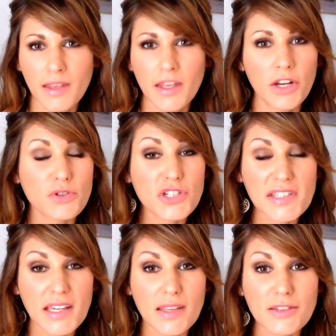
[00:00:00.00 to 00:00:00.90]
You know, just
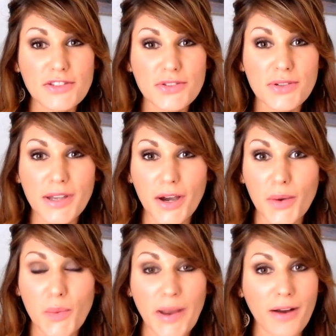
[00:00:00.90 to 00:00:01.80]
like in the
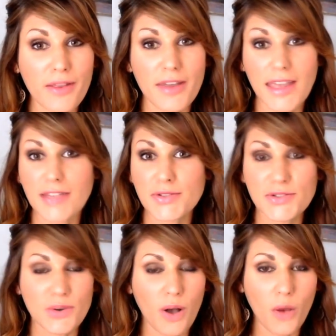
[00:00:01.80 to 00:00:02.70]
studio where the
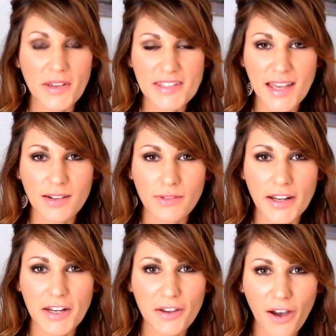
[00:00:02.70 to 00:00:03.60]
easels are always set and
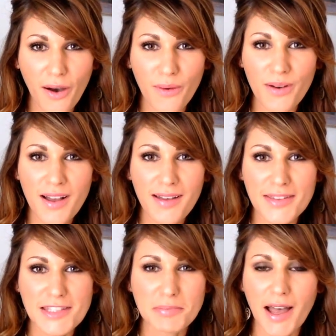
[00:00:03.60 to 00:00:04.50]
ready to go,
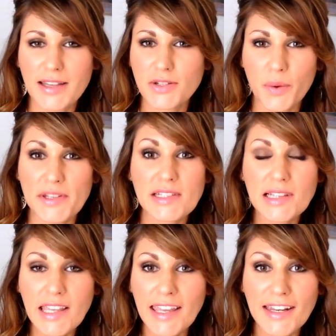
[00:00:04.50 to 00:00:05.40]
the supplies are always
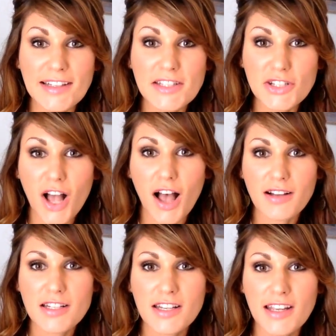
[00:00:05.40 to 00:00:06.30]
clean and
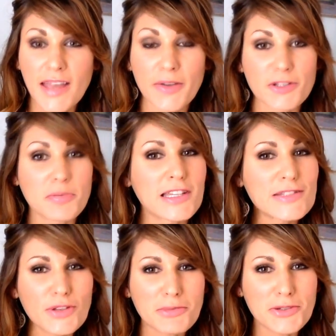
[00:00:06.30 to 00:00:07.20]
stocked, and there's
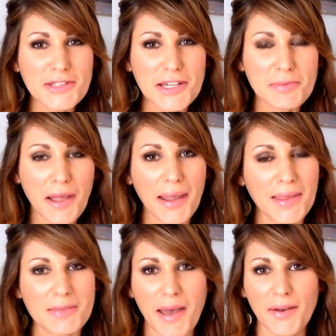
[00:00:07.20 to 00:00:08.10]
peaceful music playing
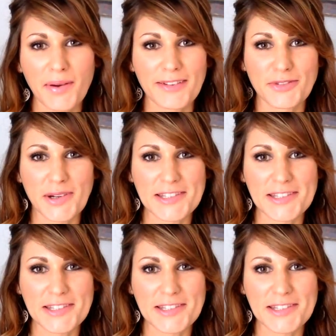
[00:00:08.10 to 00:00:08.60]
in the background for